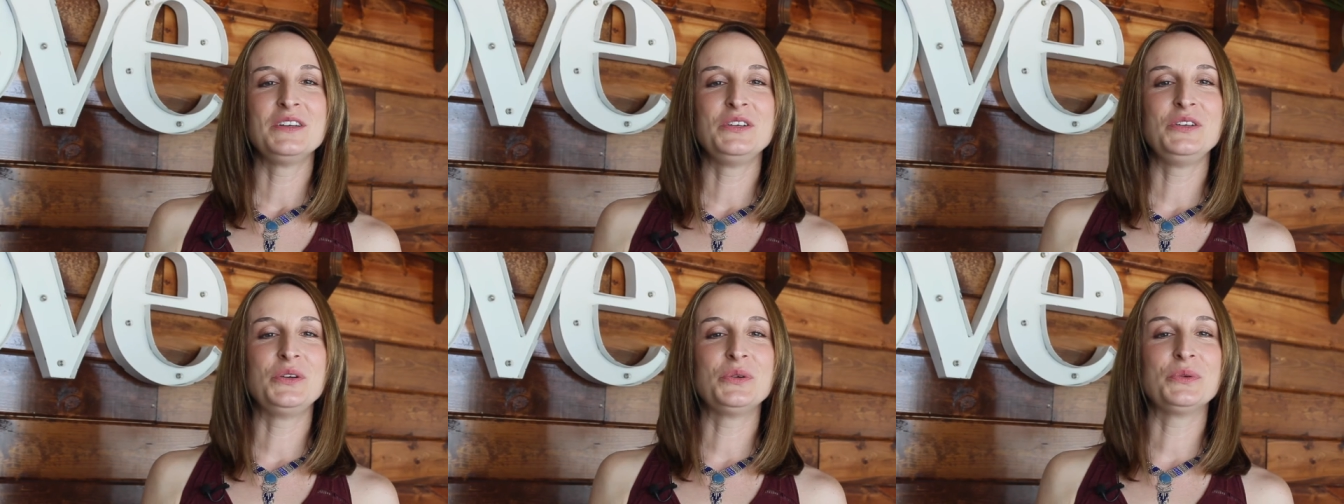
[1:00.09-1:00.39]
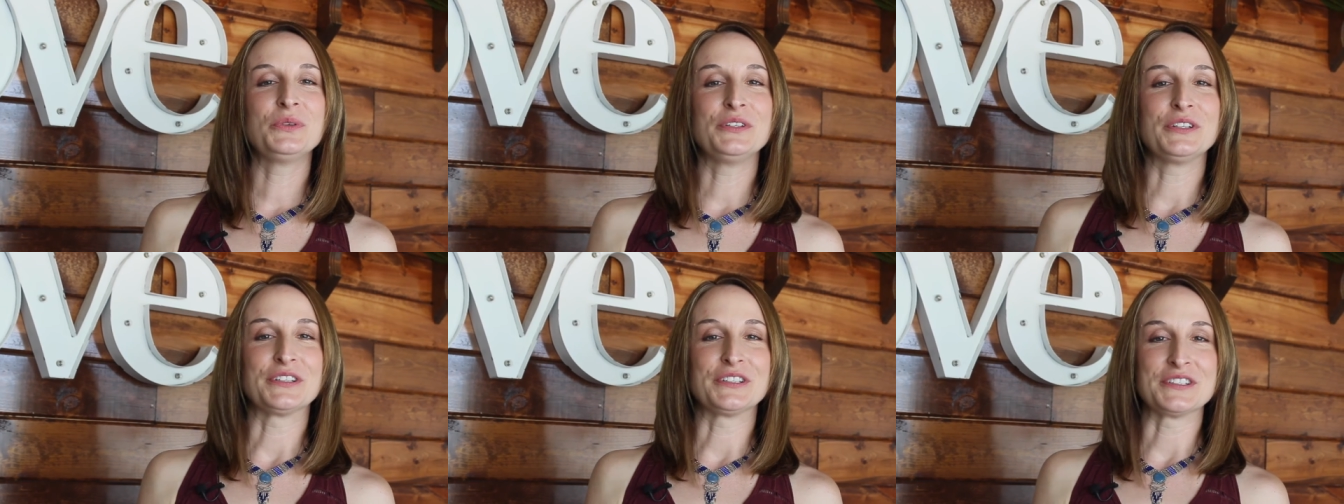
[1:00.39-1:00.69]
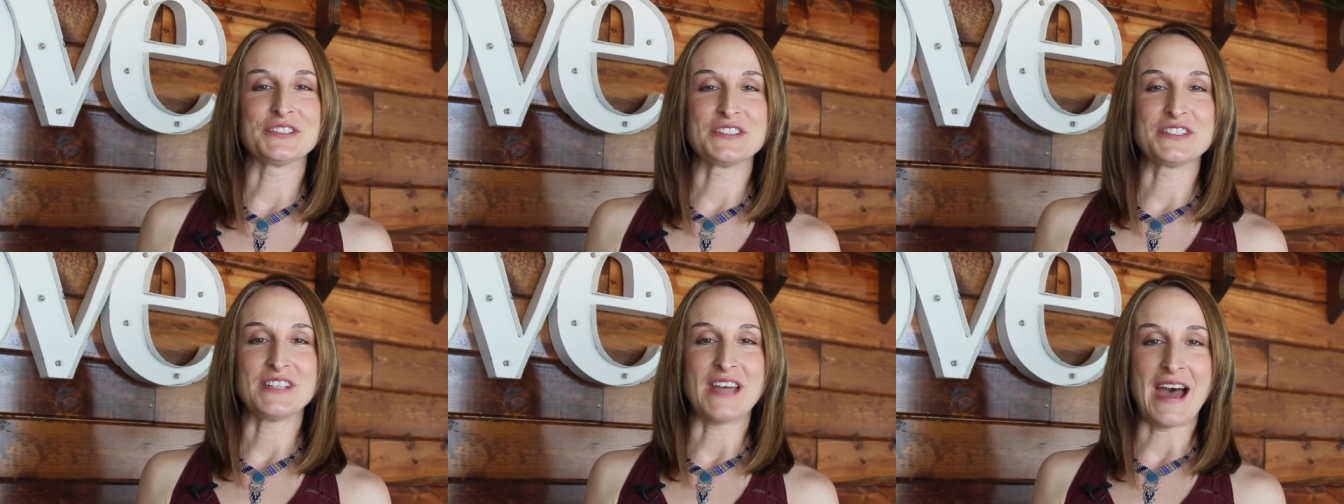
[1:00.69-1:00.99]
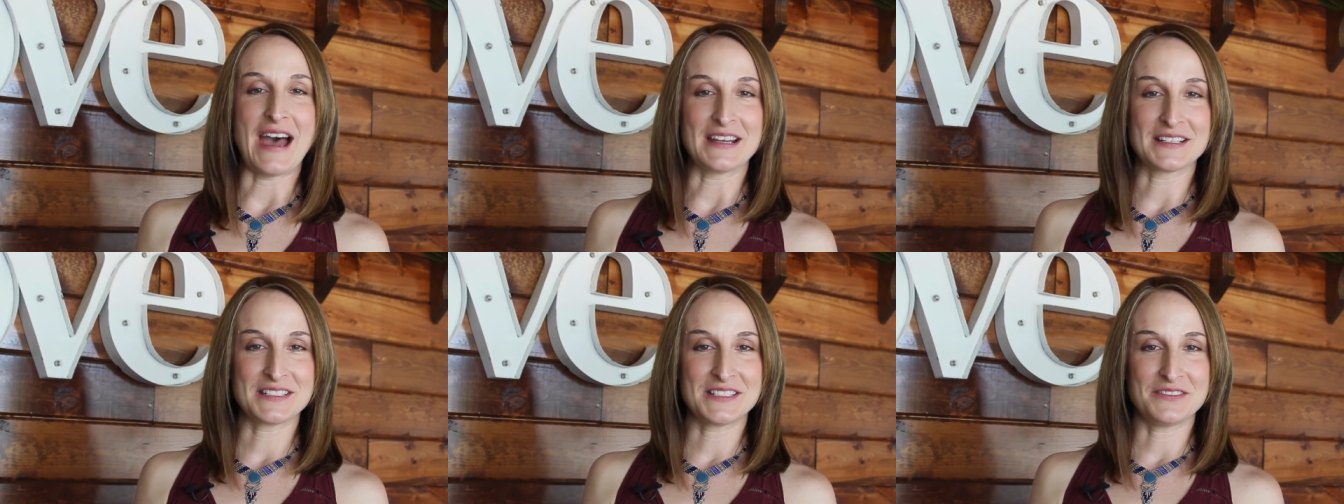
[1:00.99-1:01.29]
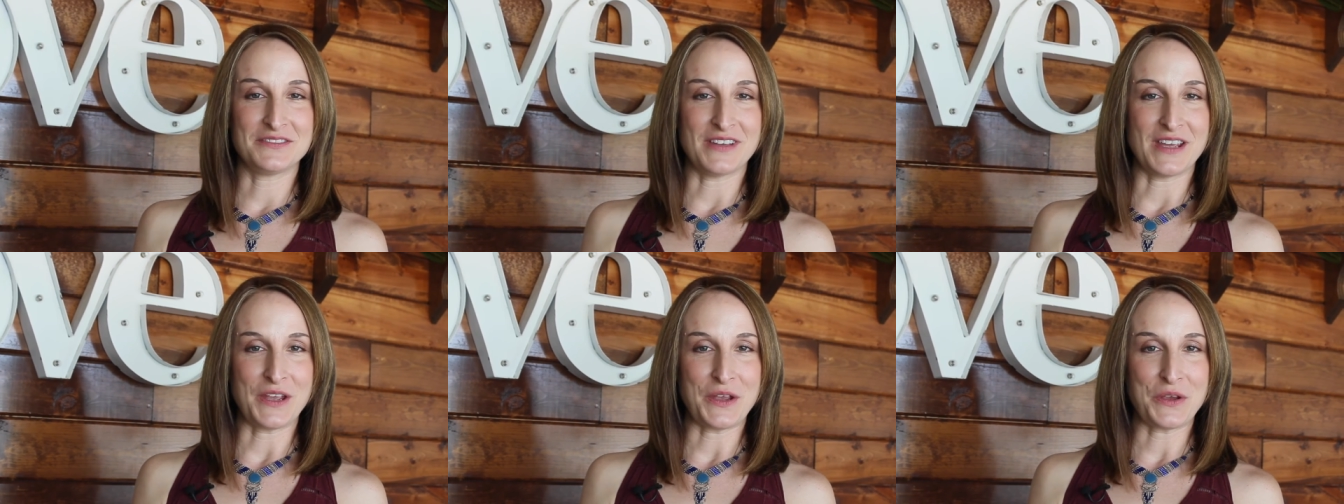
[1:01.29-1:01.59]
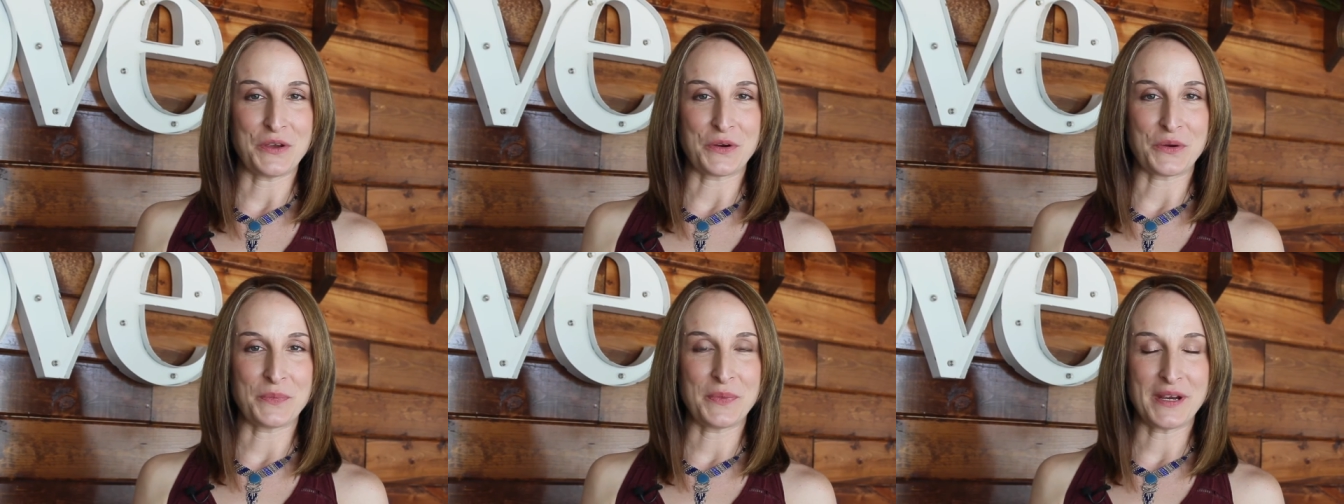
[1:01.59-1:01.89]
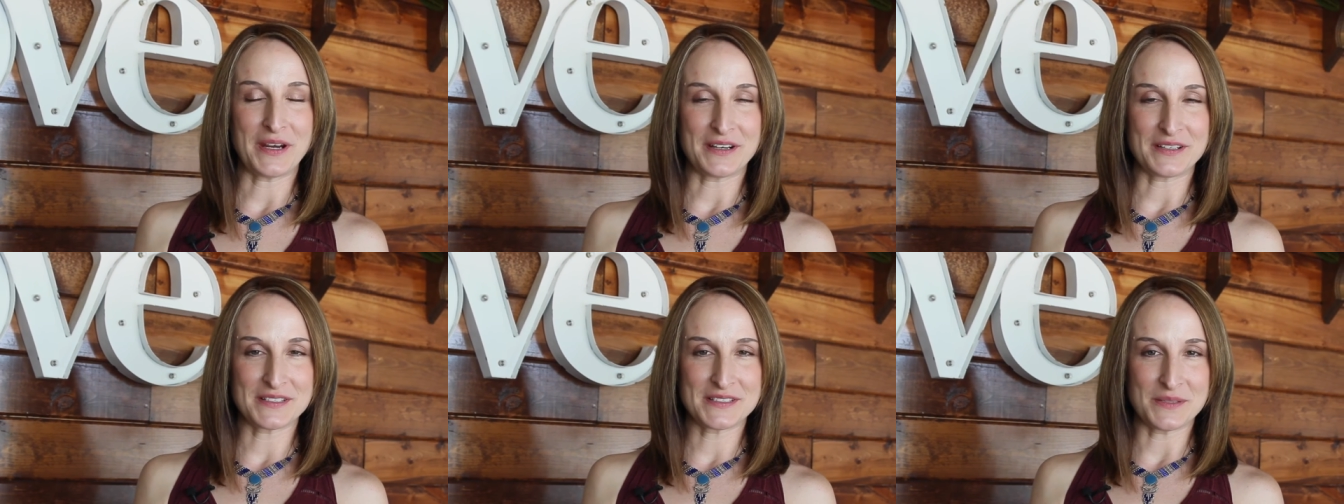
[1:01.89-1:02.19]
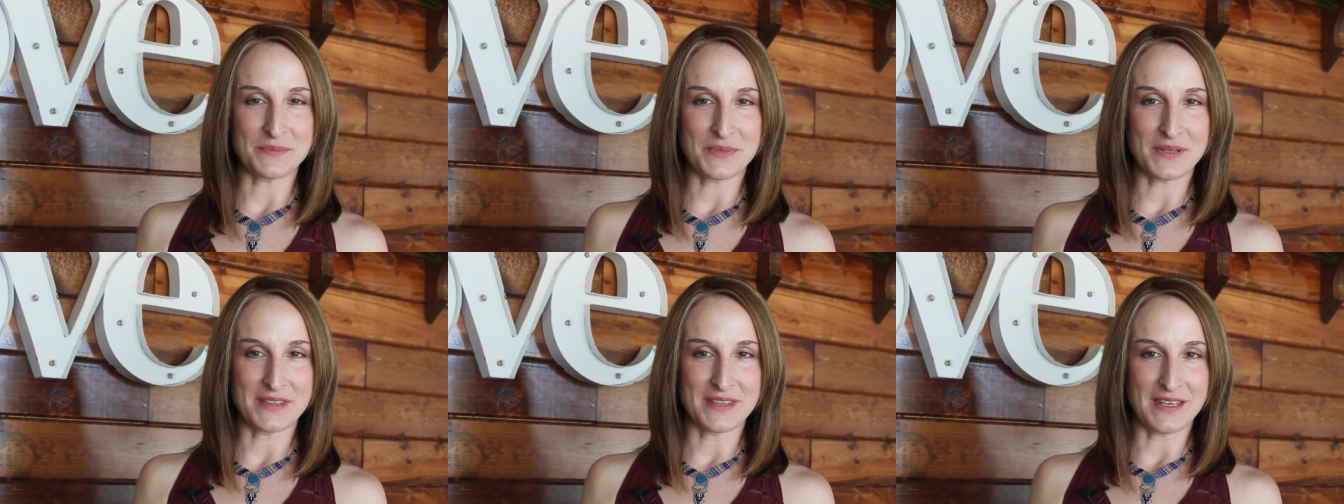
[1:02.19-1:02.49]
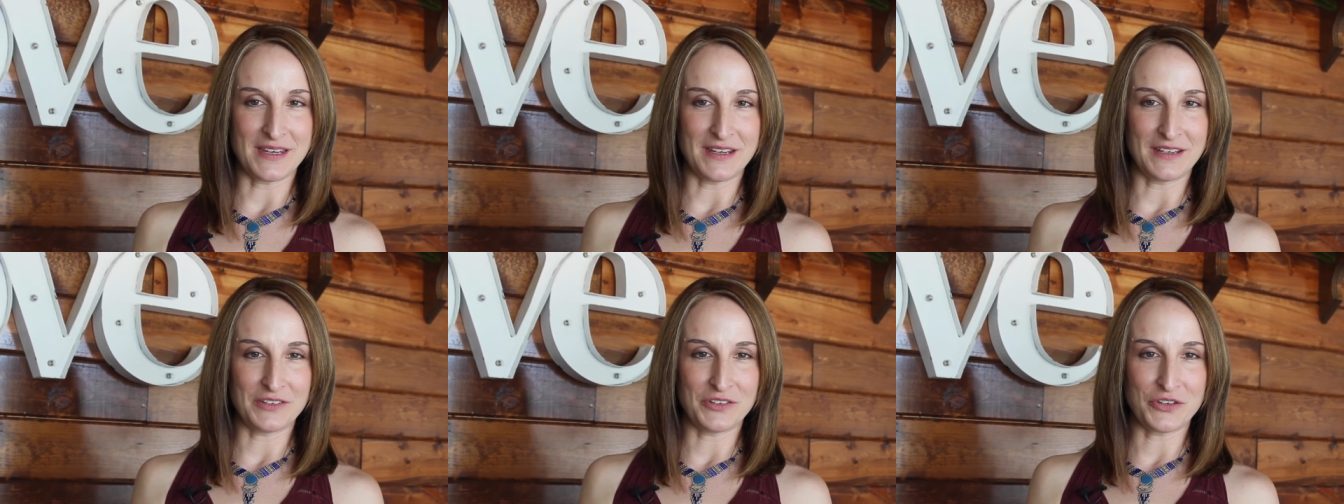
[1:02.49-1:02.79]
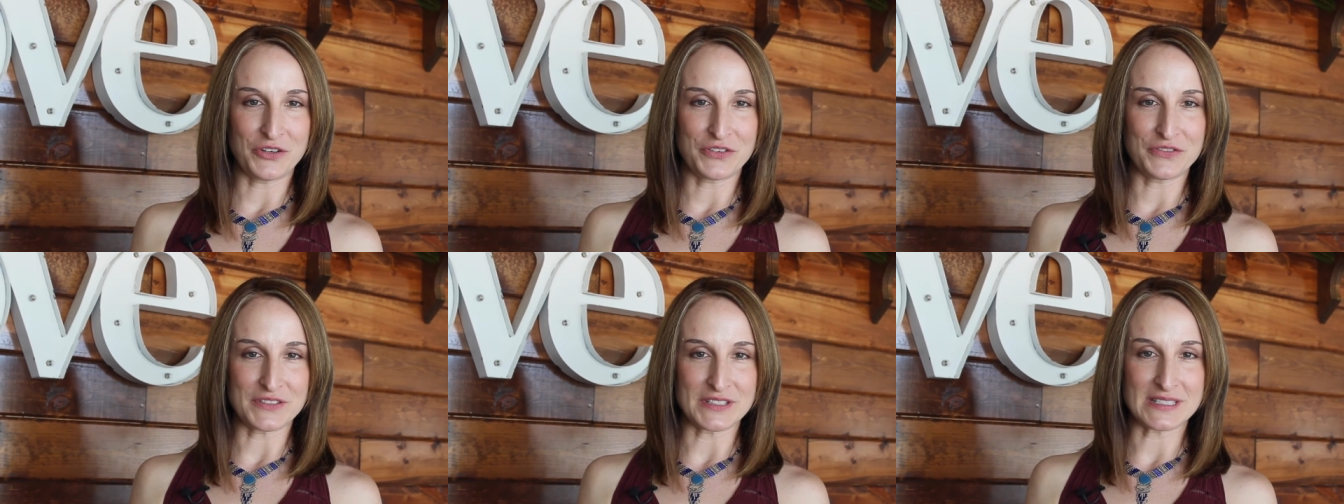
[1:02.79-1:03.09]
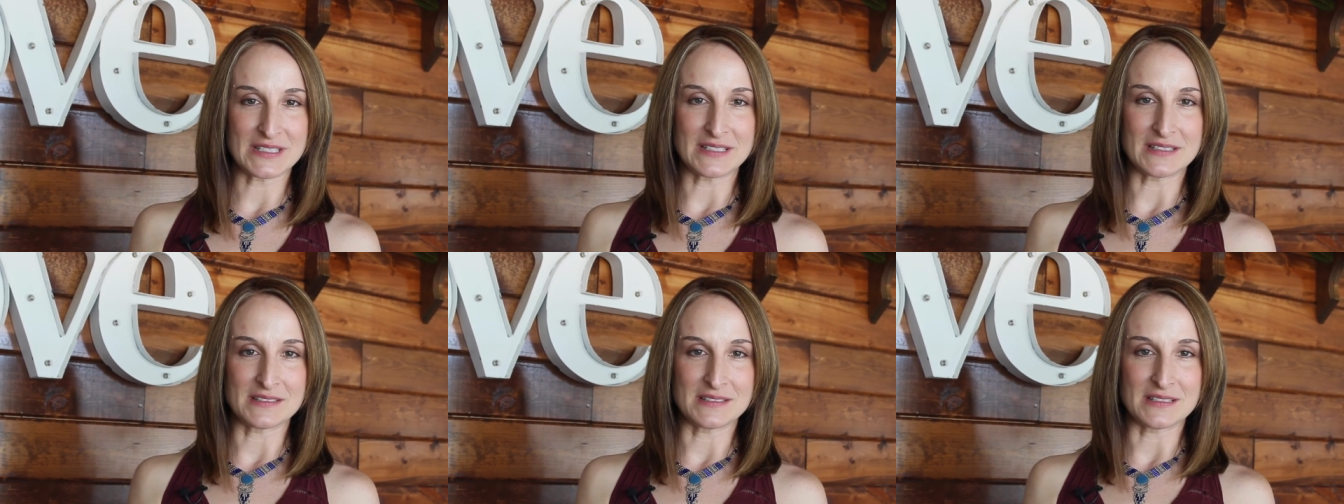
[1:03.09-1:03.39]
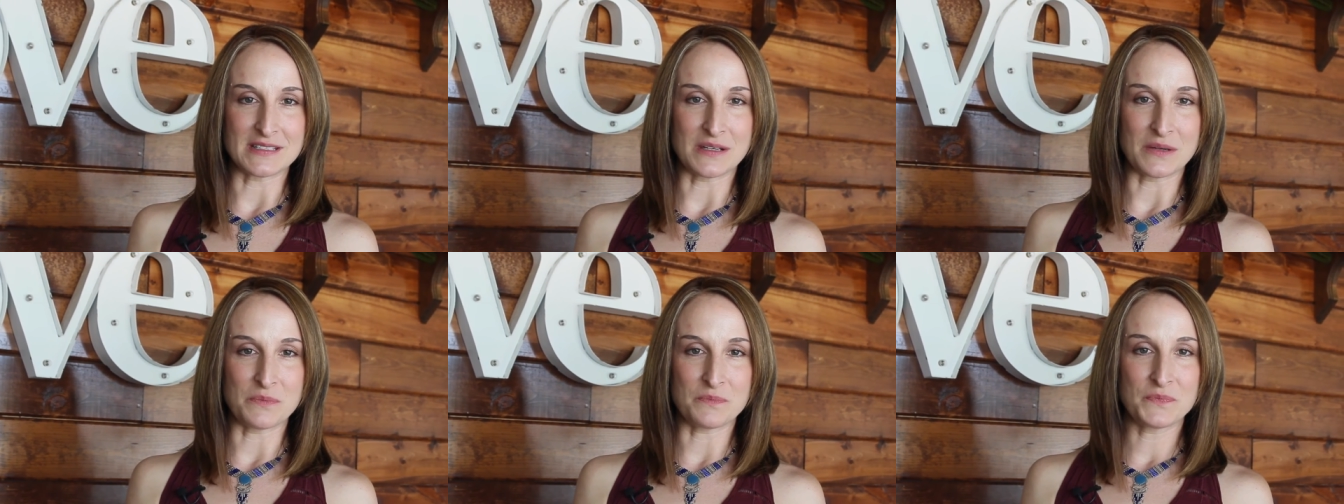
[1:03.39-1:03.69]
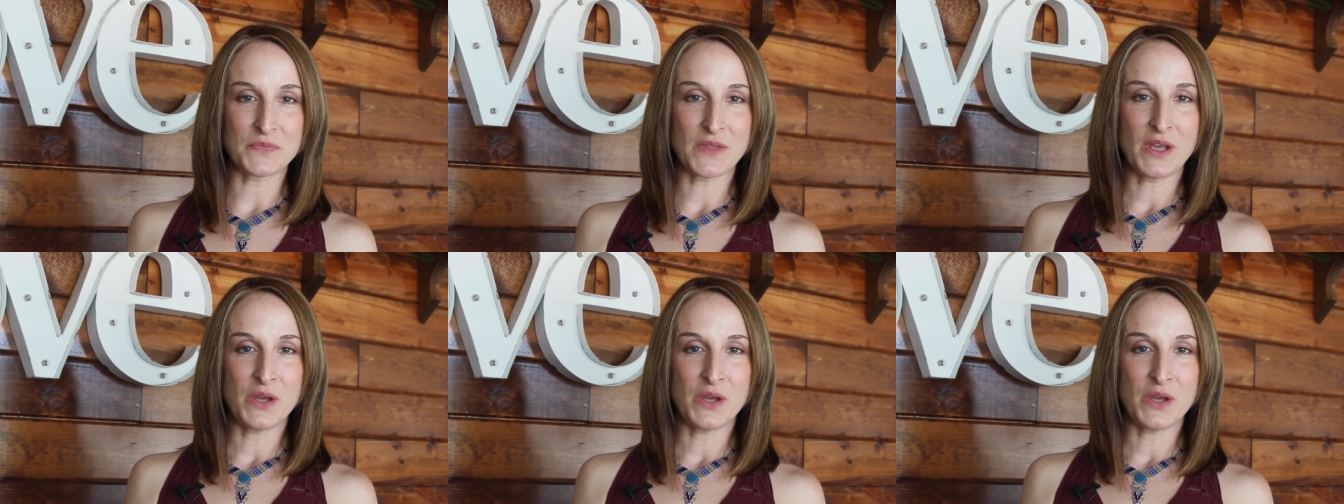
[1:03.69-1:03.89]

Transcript: You learn to activate your parasympathetic nervous system,